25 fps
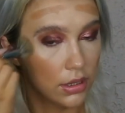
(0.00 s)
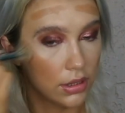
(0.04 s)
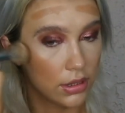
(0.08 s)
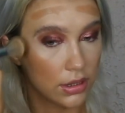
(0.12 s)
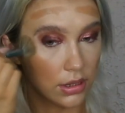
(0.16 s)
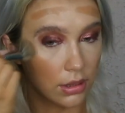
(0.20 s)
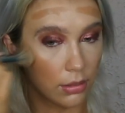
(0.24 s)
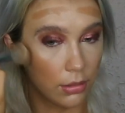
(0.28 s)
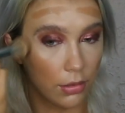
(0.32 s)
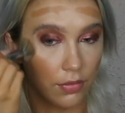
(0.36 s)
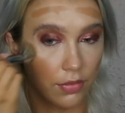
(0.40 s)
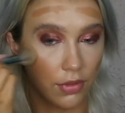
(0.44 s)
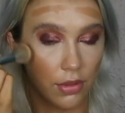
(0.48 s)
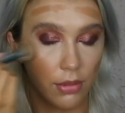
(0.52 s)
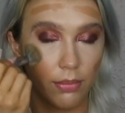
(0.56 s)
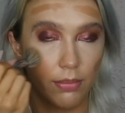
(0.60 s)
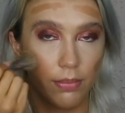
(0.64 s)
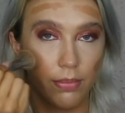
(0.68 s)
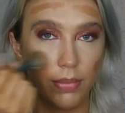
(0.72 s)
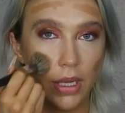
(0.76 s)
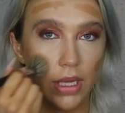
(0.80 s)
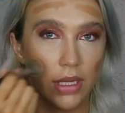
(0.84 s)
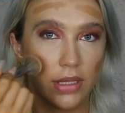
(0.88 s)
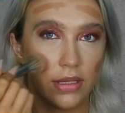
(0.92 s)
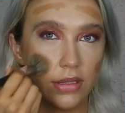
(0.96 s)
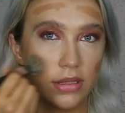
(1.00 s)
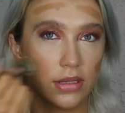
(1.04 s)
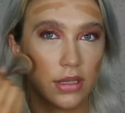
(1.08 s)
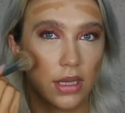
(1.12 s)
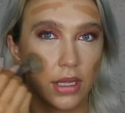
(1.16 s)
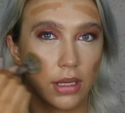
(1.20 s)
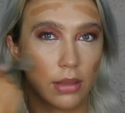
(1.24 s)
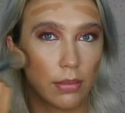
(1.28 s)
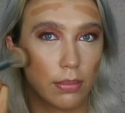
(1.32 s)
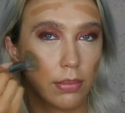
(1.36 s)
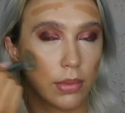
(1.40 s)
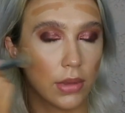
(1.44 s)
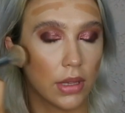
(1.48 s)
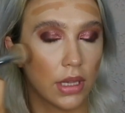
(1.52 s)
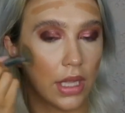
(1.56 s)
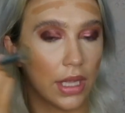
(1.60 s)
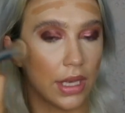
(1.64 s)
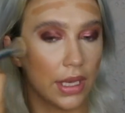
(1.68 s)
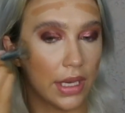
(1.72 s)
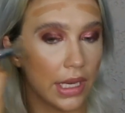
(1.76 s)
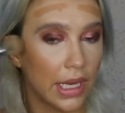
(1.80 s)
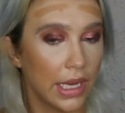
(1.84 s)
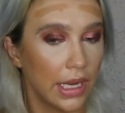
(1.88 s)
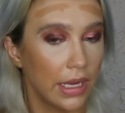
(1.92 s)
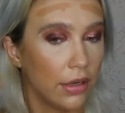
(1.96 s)
some of the best
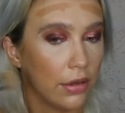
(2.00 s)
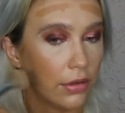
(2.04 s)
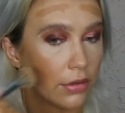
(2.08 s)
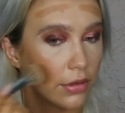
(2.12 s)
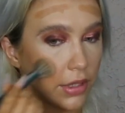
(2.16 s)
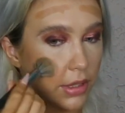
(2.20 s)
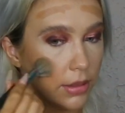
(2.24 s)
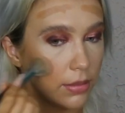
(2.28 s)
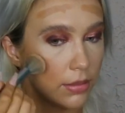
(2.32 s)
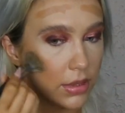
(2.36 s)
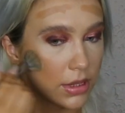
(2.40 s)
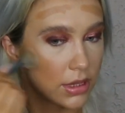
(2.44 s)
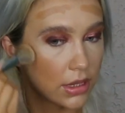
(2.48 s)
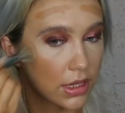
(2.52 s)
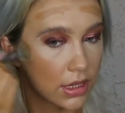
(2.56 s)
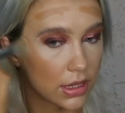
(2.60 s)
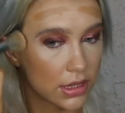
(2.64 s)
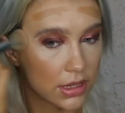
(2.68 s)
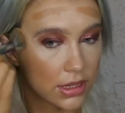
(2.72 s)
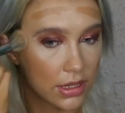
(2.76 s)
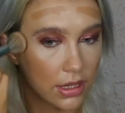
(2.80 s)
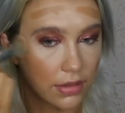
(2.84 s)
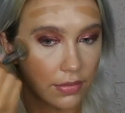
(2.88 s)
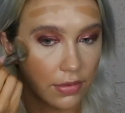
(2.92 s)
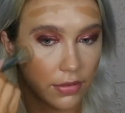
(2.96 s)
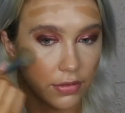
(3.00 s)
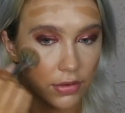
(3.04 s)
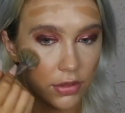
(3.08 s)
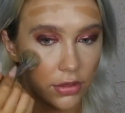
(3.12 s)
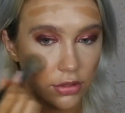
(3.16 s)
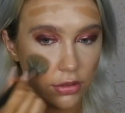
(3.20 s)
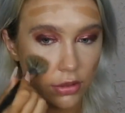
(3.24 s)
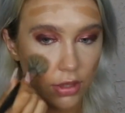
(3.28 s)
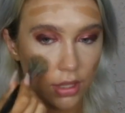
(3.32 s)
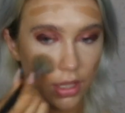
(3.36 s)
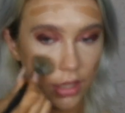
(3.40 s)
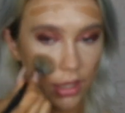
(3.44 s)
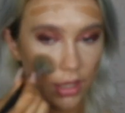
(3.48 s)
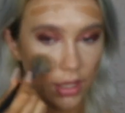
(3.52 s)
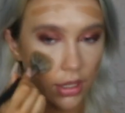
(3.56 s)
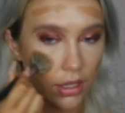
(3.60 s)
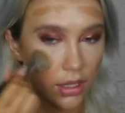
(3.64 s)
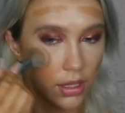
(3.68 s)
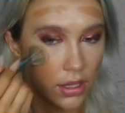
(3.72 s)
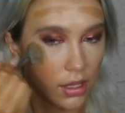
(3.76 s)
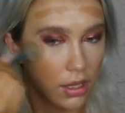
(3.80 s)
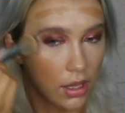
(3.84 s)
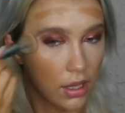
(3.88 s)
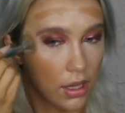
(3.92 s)
blending cream sticks I've ever tried.